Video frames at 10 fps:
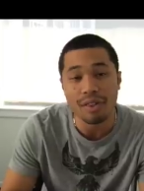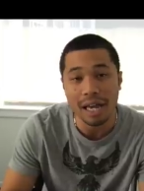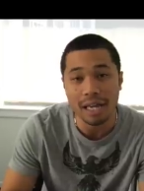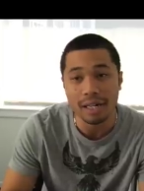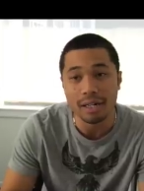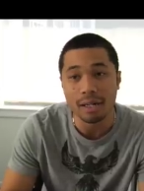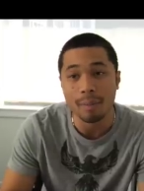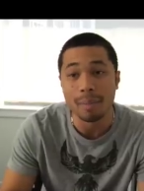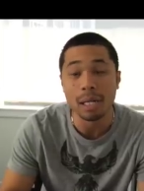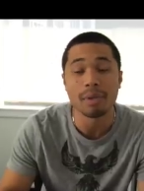that,
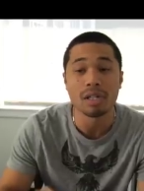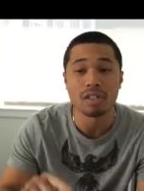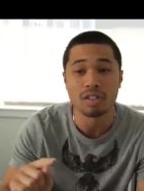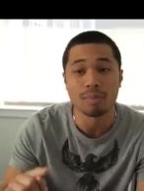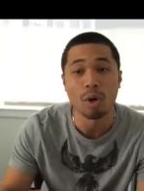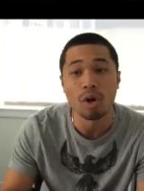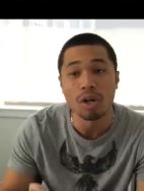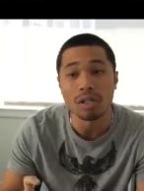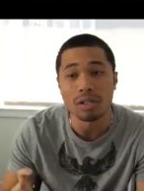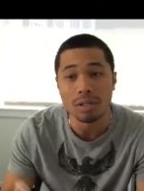maybe a
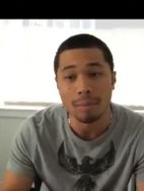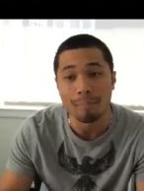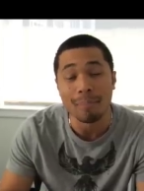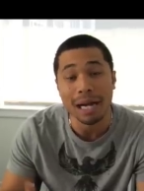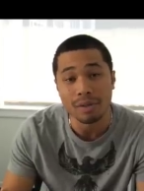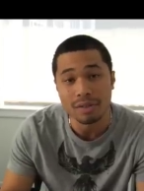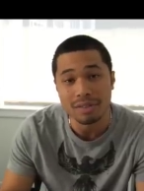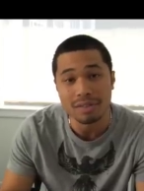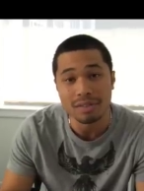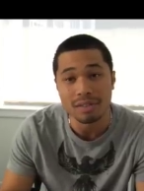small
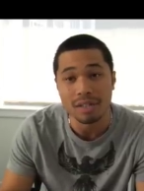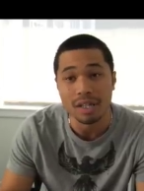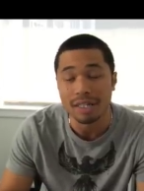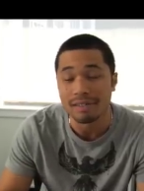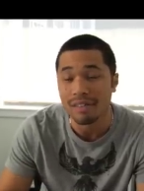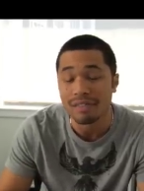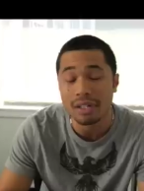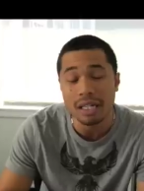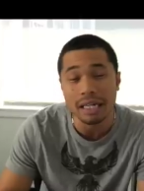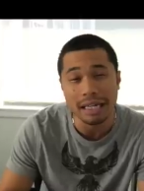bounce
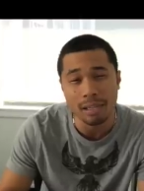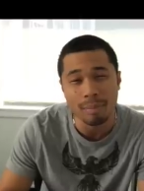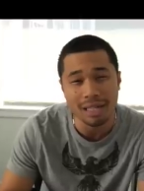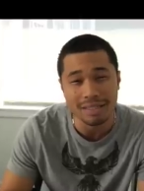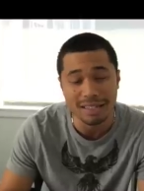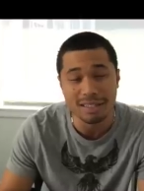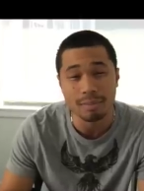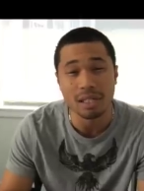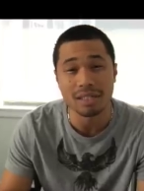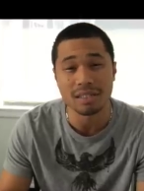definitely the bounce has to
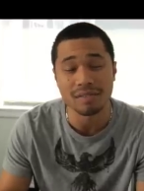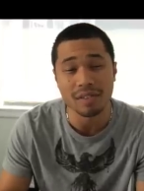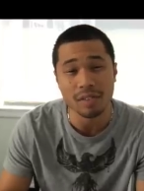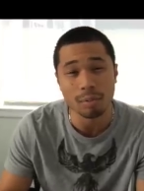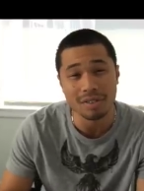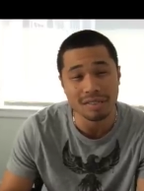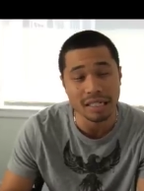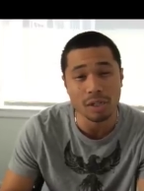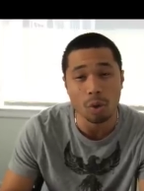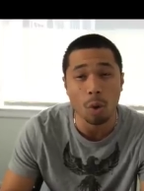be less than
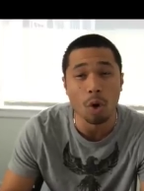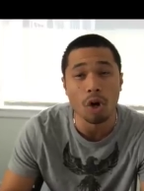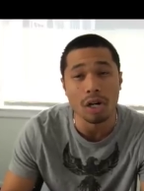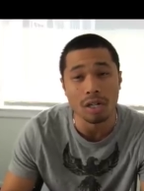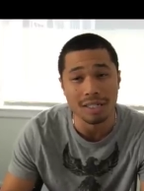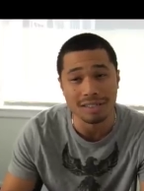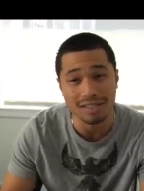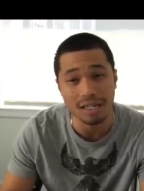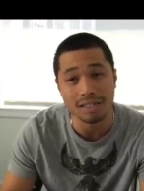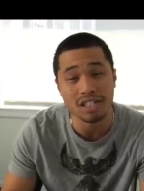50% or a
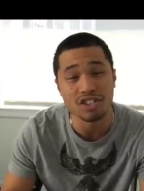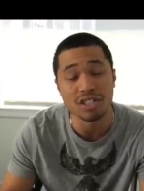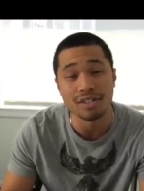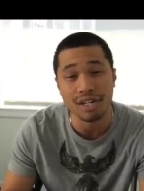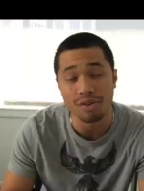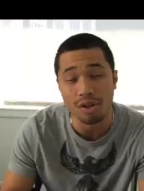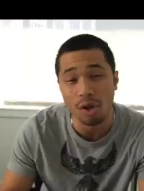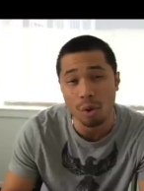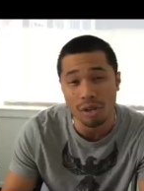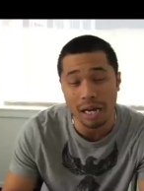consolidation near the
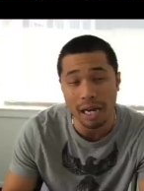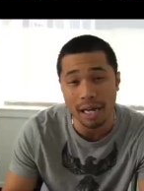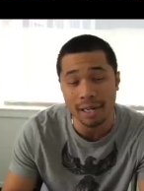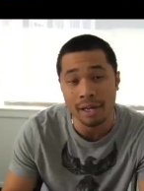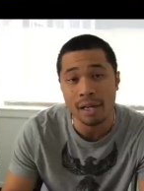lower the high.